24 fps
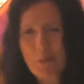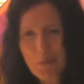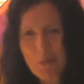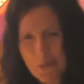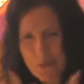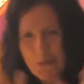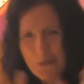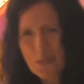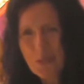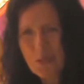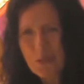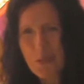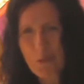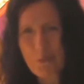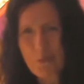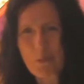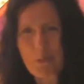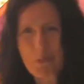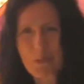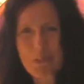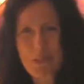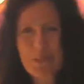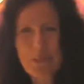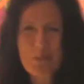We're
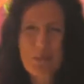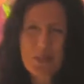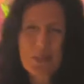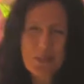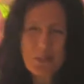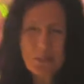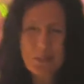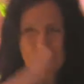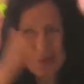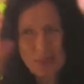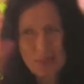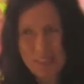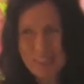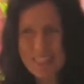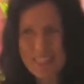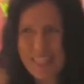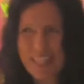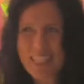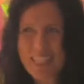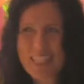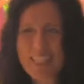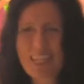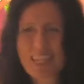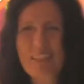snowbirds and we go with the
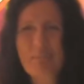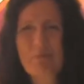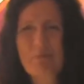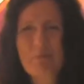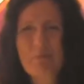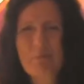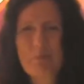sunshine.